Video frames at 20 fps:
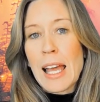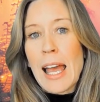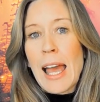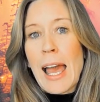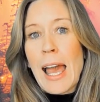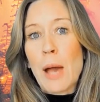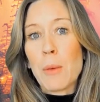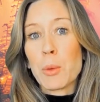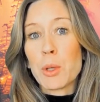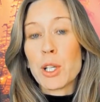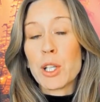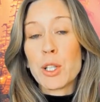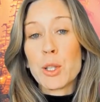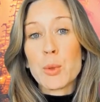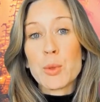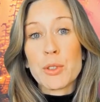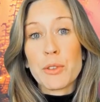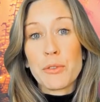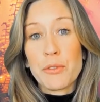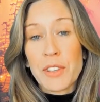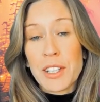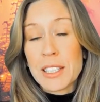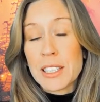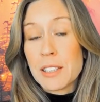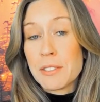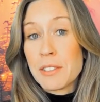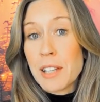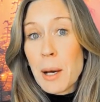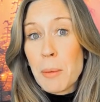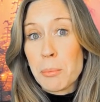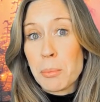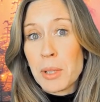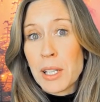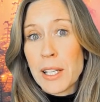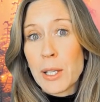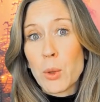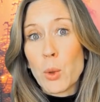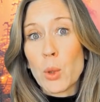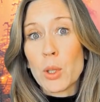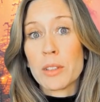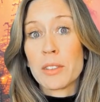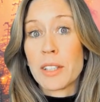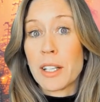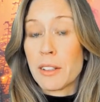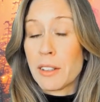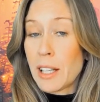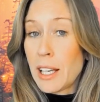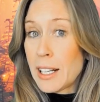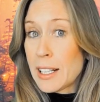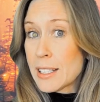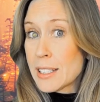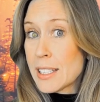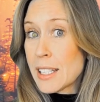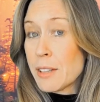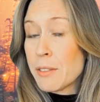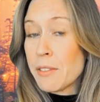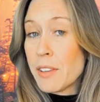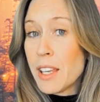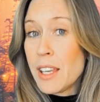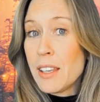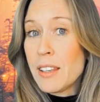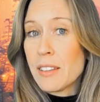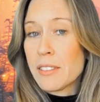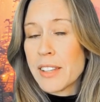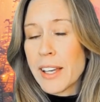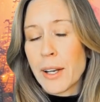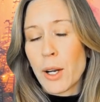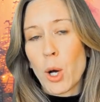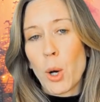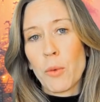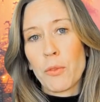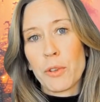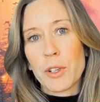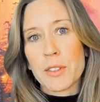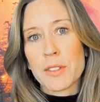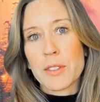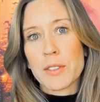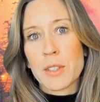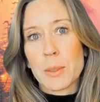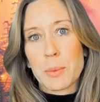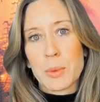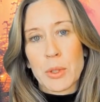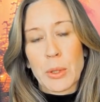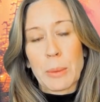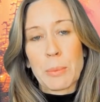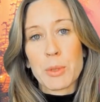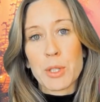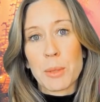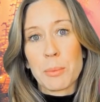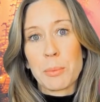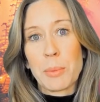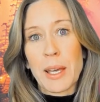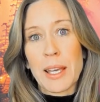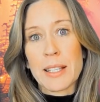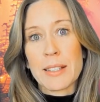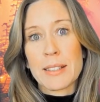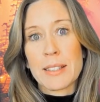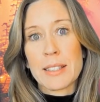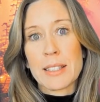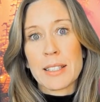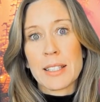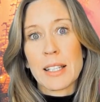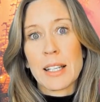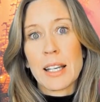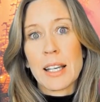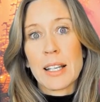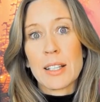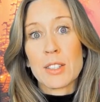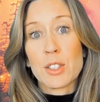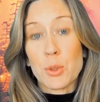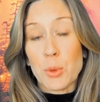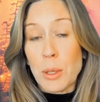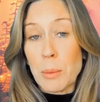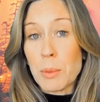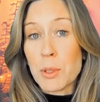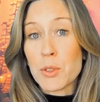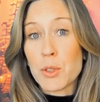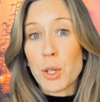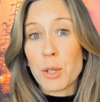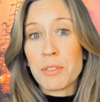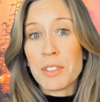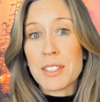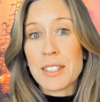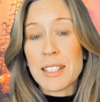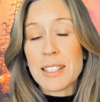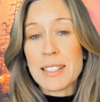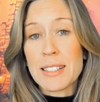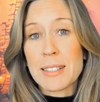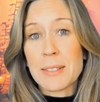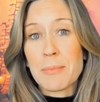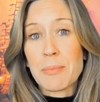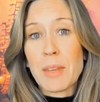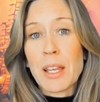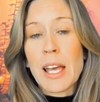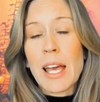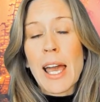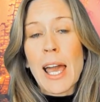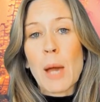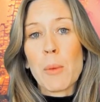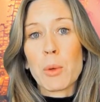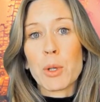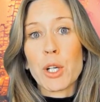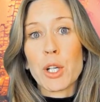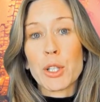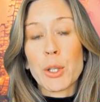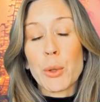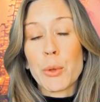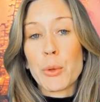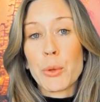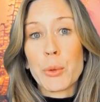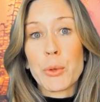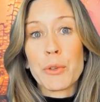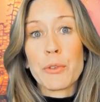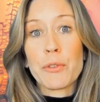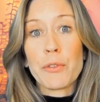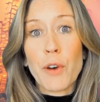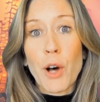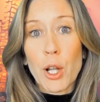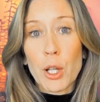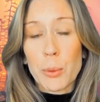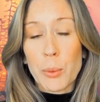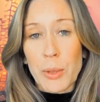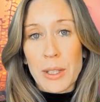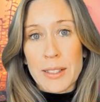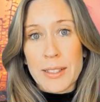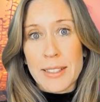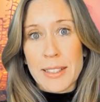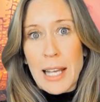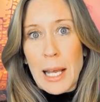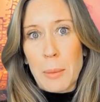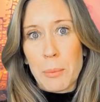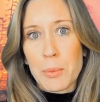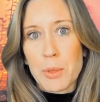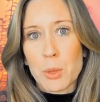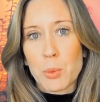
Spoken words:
And we're going to use a fictive company called Dear Data TV that offers subscription based streaming services. And we're going to go through the following steps.